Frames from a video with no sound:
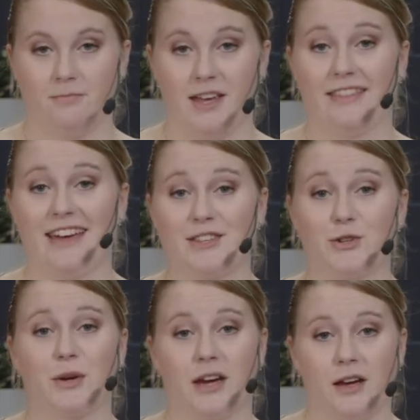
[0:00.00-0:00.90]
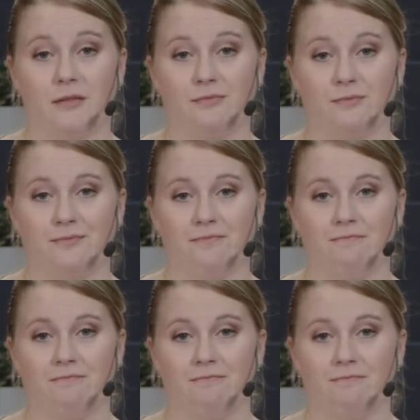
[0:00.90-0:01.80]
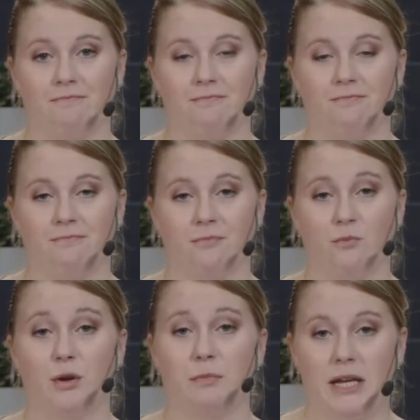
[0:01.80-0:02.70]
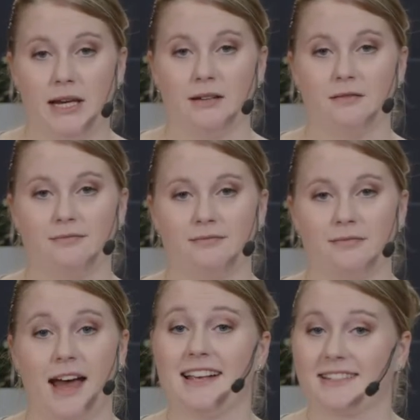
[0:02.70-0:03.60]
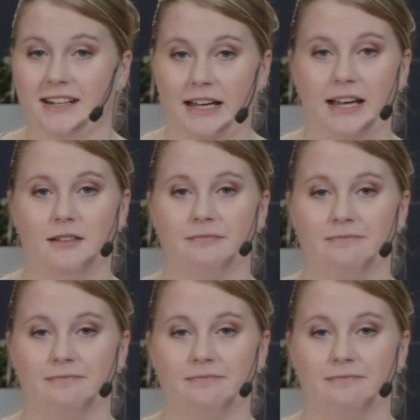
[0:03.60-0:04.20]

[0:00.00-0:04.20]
And that's okay. Repeat it. Ask it again.